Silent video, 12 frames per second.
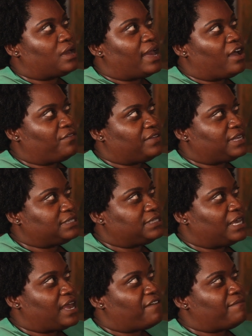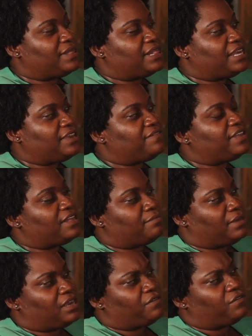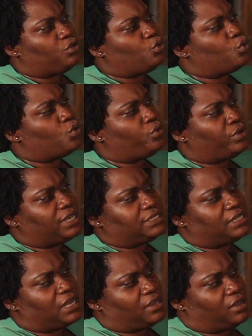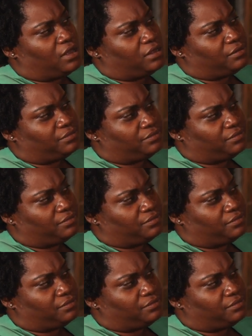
I often say have believed in me for no reason at all.